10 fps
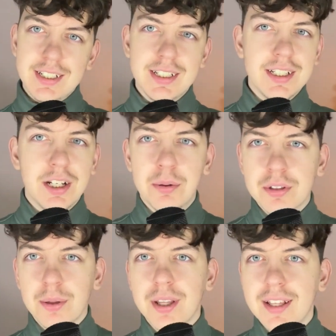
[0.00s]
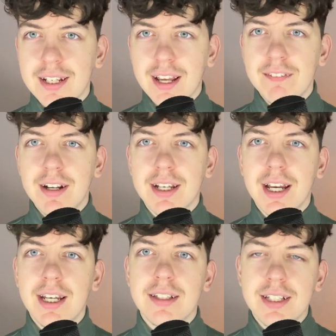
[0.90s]
although they did get
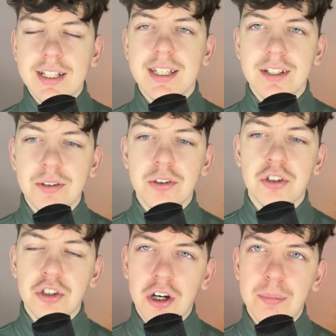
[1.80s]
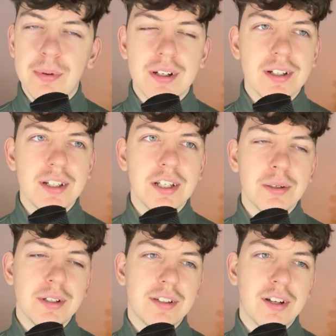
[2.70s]
relegated, they did a good job.
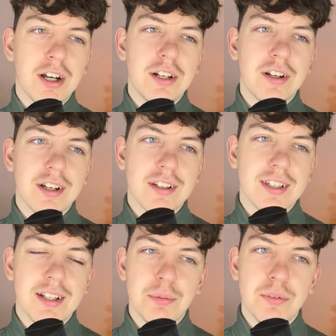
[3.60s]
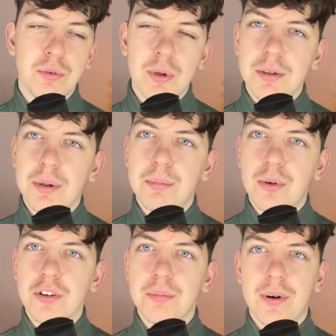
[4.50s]
Starting, like I said, with 21
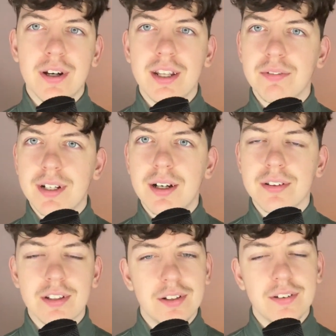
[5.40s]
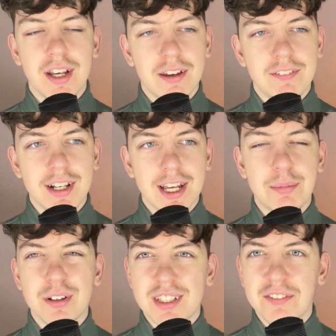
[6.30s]
points behind everyone else and only getting relegated
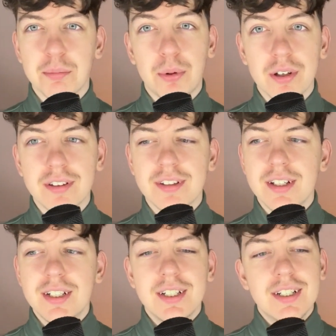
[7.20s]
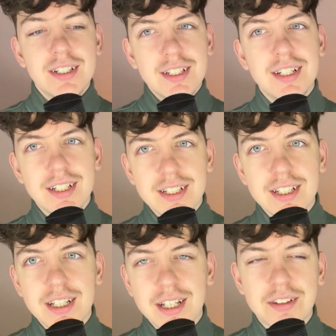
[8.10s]
by 7 points.
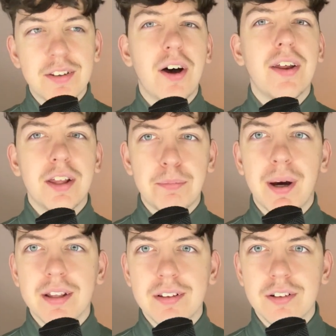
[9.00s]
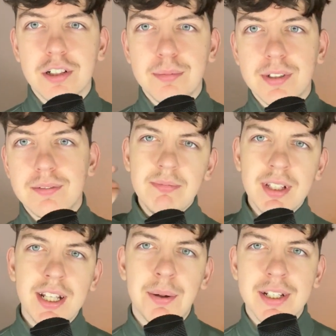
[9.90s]
It's not as bad as it could have been.
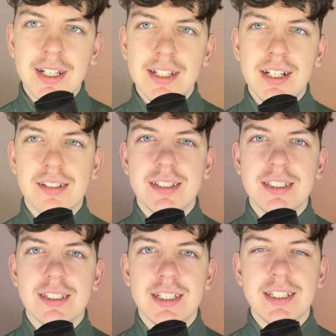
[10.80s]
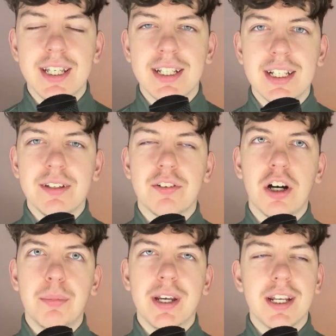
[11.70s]
Now, at the end of that season, he did leave
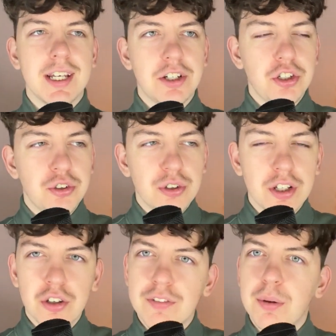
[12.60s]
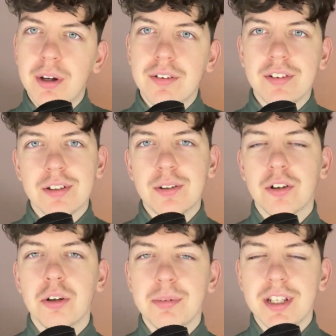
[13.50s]
Derby and he actually joined another one of his old
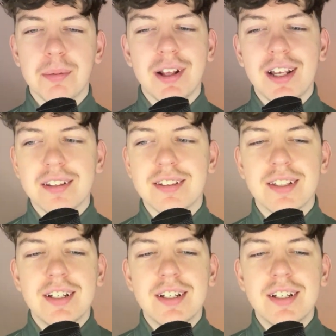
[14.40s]
clubs in MLS,